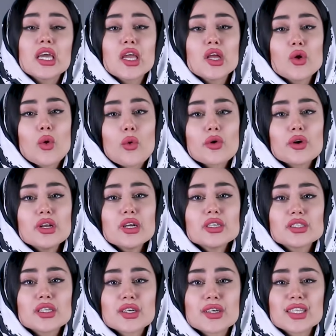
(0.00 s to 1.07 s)
In order
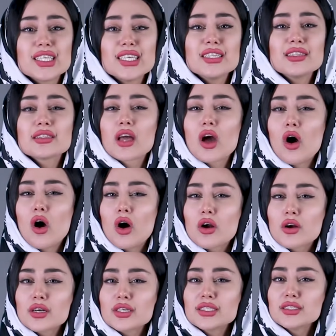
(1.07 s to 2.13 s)
to clean the
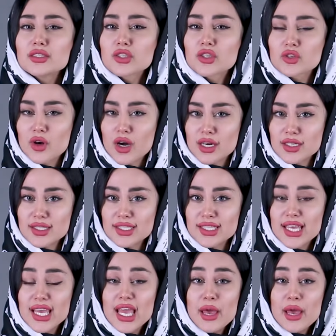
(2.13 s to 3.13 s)
hardened crust,